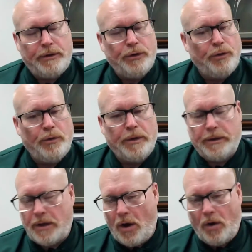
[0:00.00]
you
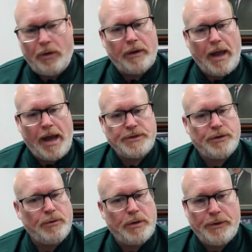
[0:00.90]
and all the high
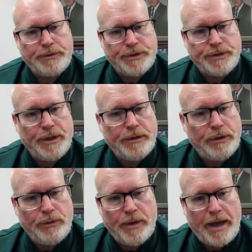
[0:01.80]
school coaches that
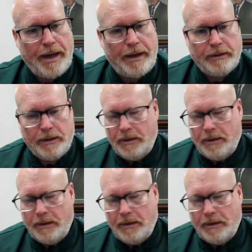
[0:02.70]
do that,